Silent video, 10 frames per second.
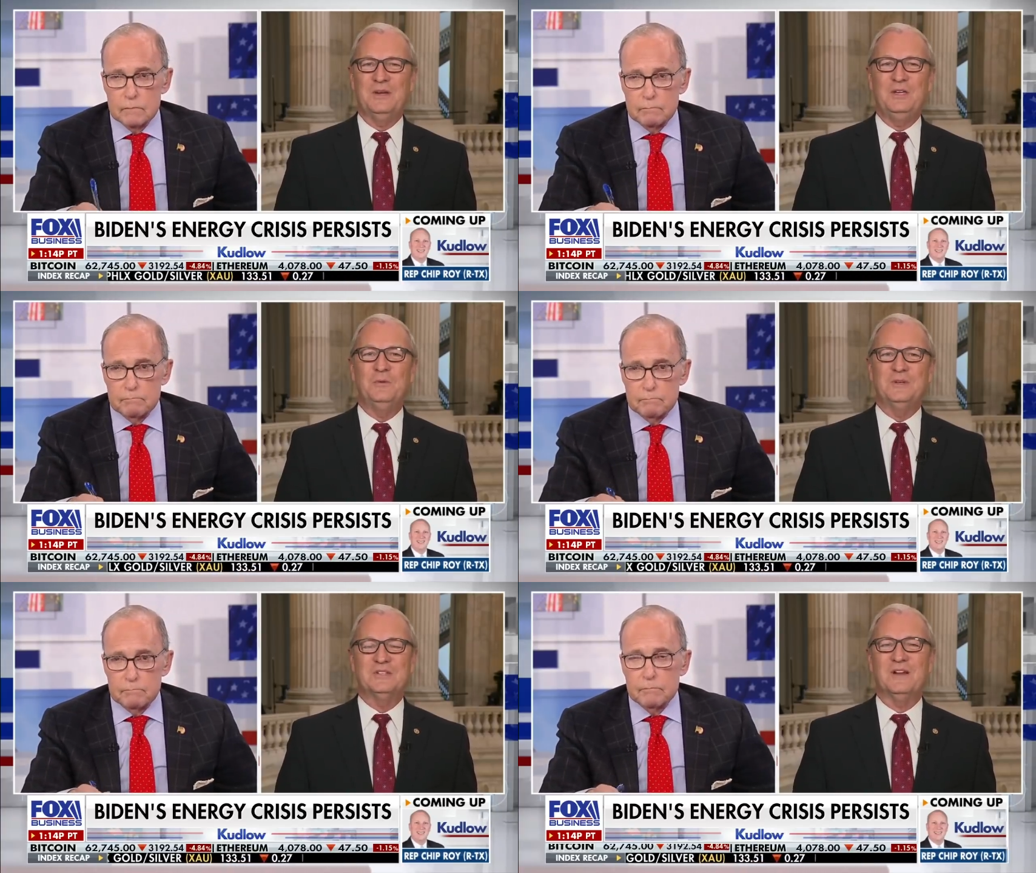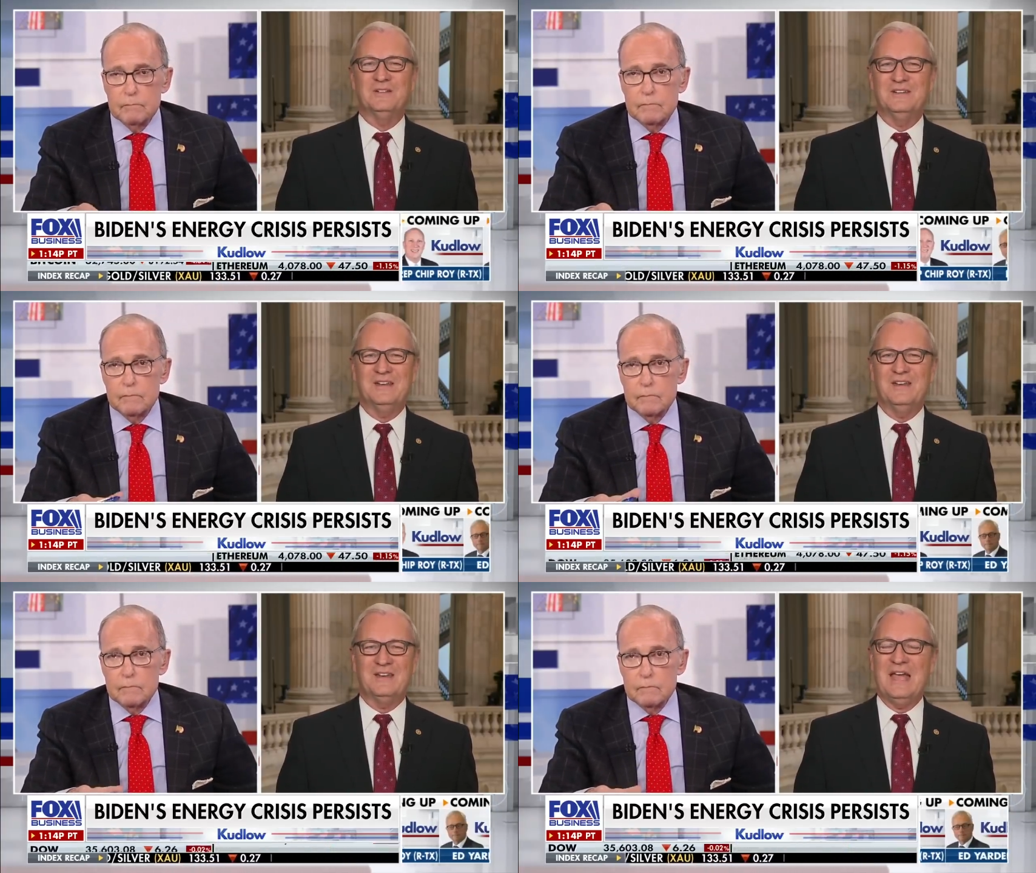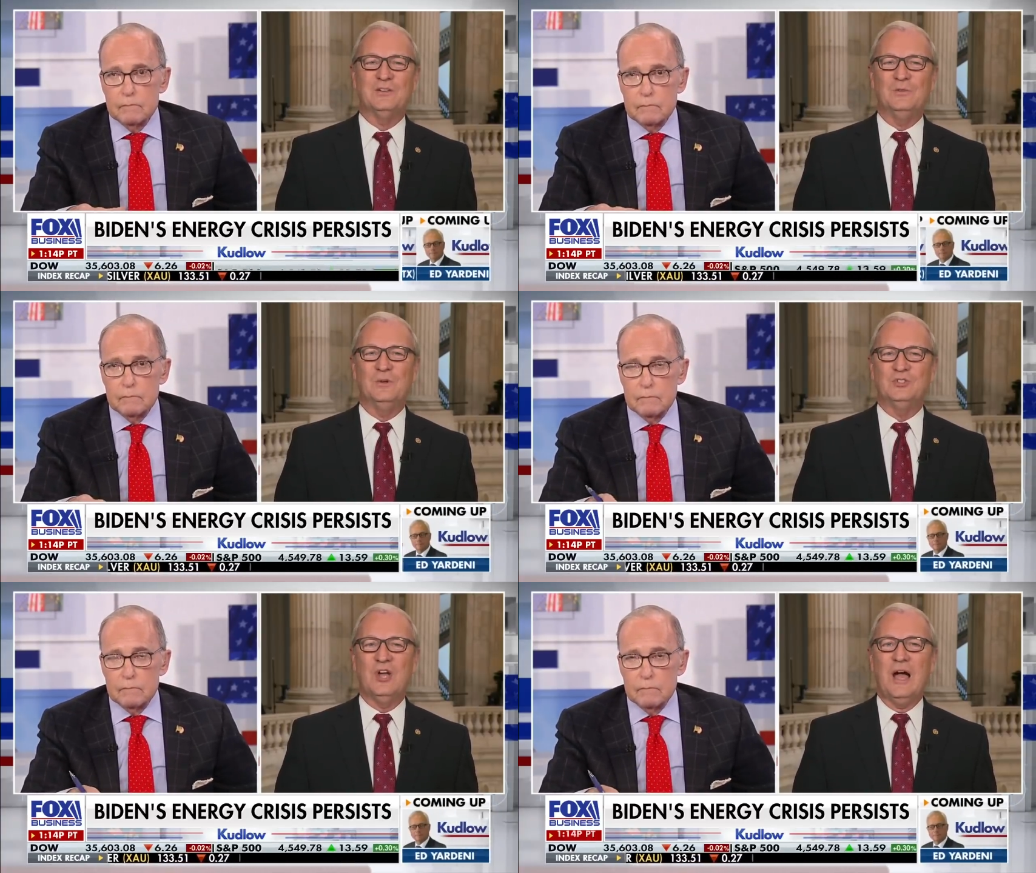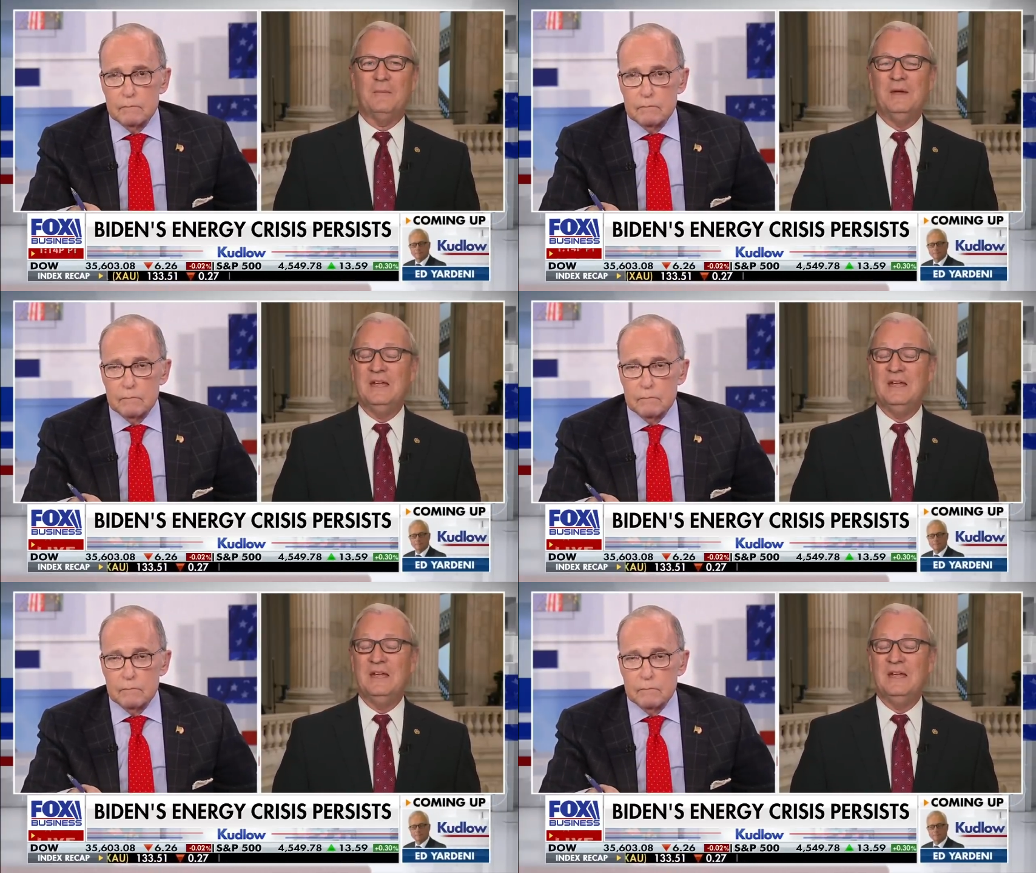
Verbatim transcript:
Speaker 1: when humans can't do a job.